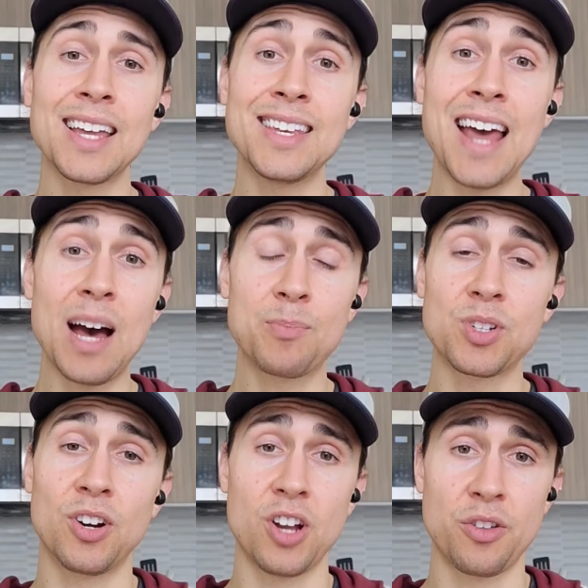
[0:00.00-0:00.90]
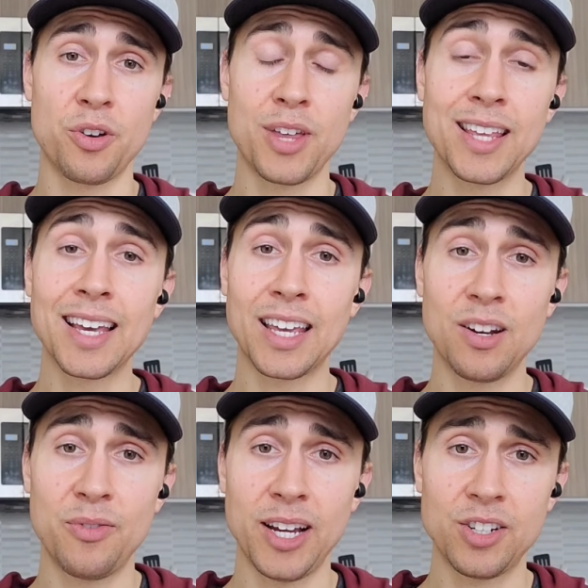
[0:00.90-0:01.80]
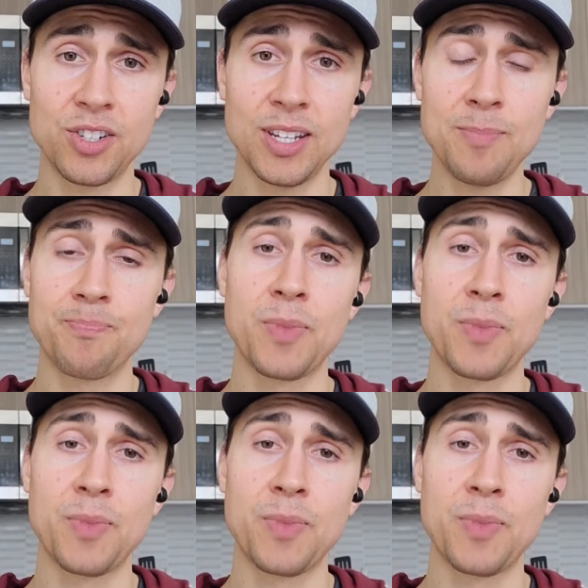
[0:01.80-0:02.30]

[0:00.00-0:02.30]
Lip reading: Naps are another thing that can affect your sleep.